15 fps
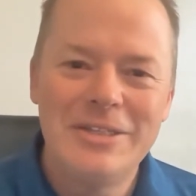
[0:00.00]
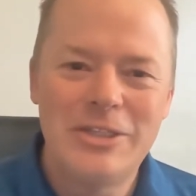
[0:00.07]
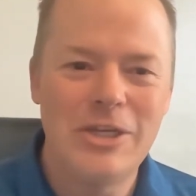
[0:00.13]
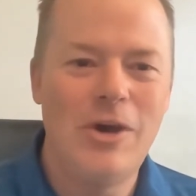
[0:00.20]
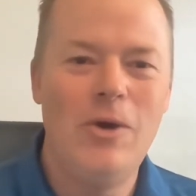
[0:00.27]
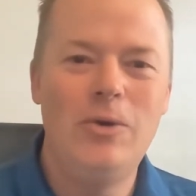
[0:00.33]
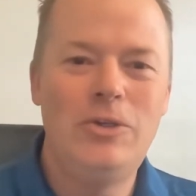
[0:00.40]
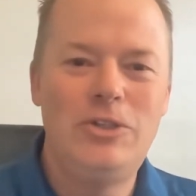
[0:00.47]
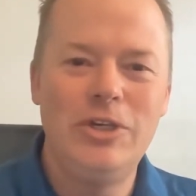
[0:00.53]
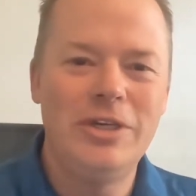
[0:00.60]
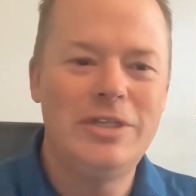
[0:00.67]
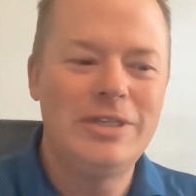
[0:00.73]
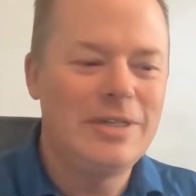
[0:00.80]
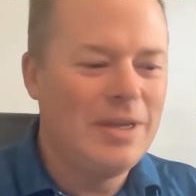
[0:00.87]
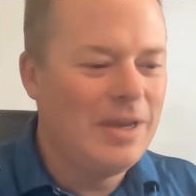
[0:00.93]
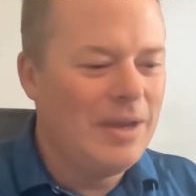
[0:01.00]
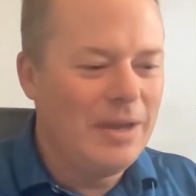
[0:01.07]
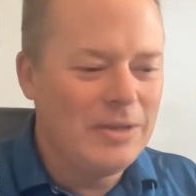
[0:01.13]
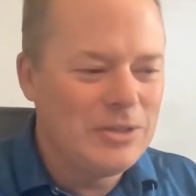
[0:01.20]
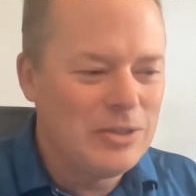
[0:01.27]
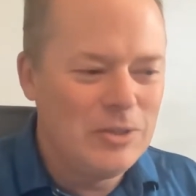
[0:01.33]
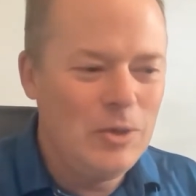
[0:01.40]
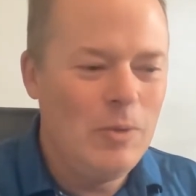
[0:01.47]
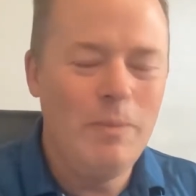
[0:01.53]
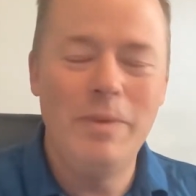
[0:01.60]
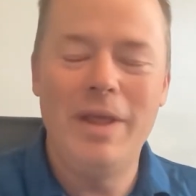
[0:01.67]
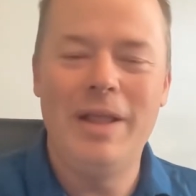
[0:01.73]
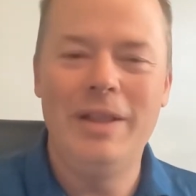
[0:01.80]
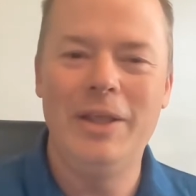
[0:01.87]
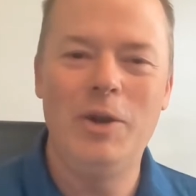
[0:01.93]
So right. just assume
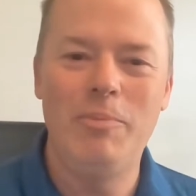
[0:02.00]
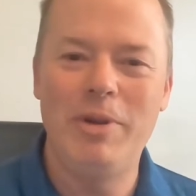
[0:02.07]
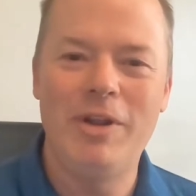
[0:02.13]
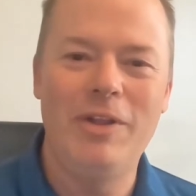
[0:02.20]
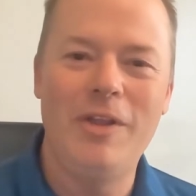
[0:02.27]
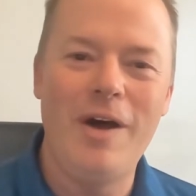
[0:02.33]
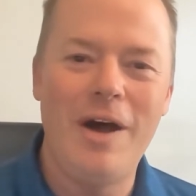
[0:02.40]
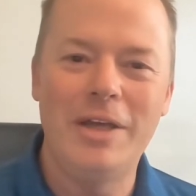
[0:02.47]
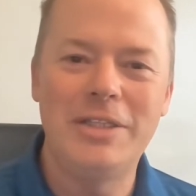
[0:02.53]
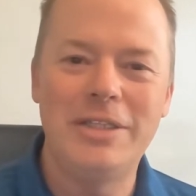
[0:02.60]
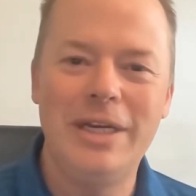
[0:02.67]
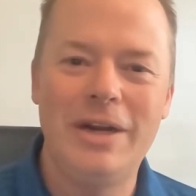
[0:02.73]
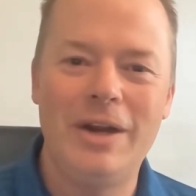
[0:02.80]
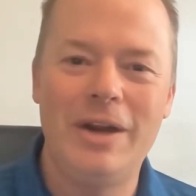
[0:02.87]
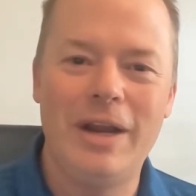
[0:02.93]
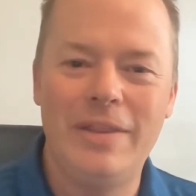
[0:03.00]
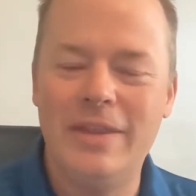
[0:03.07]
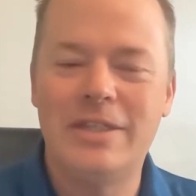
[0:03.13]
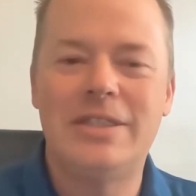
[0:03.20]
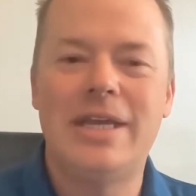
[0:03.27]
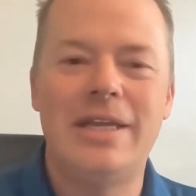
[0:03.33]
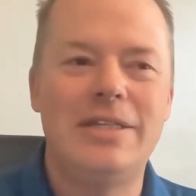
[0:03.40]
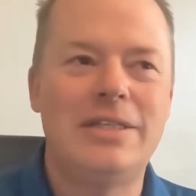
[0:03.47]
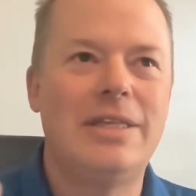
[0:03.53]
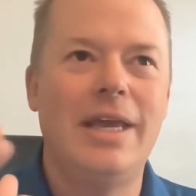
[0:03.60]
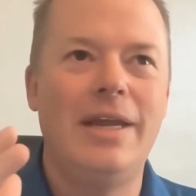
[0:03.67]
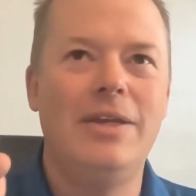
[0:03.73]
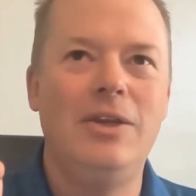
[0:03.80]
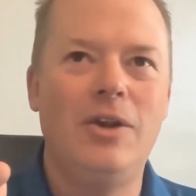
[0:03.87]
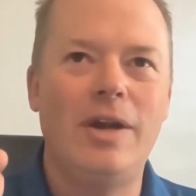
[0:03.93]
a little bit of loss here in the sense
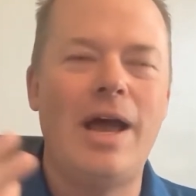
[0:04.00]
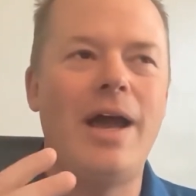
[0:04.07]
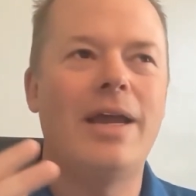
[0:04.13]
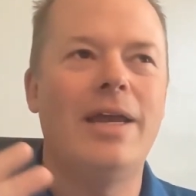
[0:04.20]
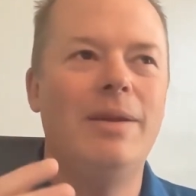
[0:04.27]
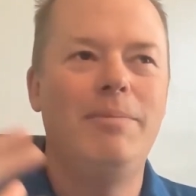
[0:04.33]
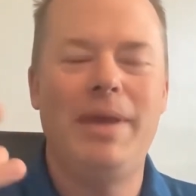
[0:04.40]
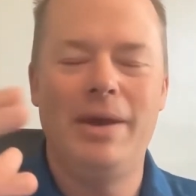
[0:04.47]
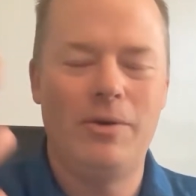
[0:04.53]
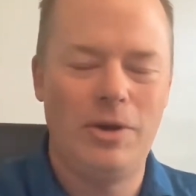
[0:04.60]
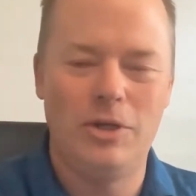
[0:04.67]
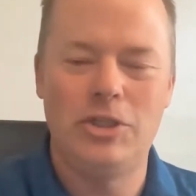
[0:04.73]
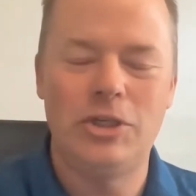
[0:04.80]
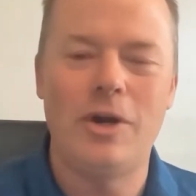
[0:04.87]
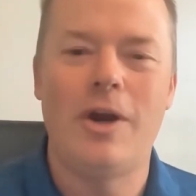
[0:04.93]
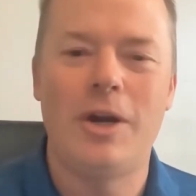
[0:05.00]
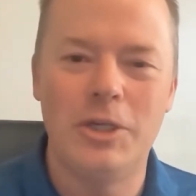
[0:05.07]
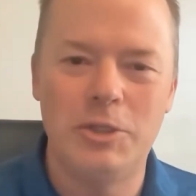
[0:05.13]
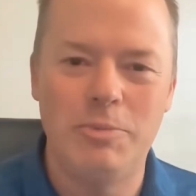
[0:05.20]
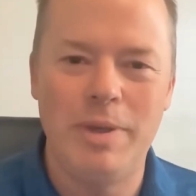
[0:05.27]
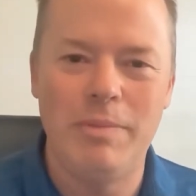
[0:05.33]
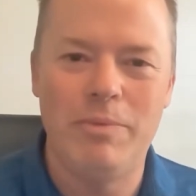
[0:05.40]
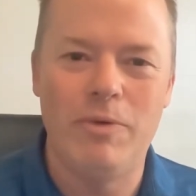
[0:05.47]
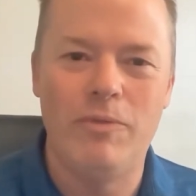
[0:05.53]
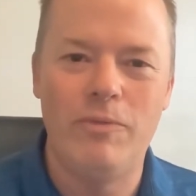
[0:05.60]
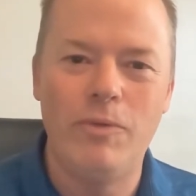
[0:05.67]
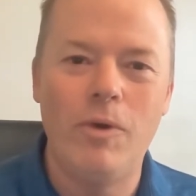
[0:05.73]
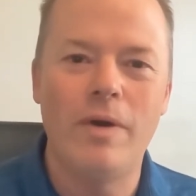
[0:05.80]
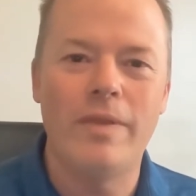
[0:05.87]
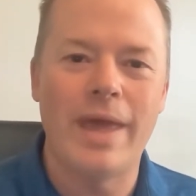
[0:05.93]
that you're not going to be able to charge people
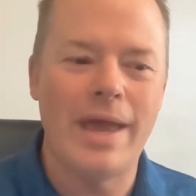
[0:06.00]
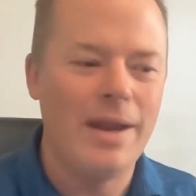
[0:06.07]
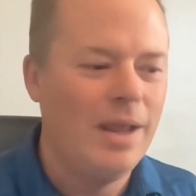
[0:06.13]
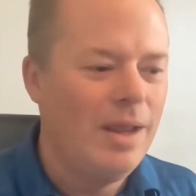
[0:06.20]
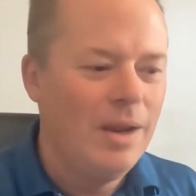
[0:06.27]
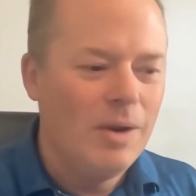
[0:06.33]
for that.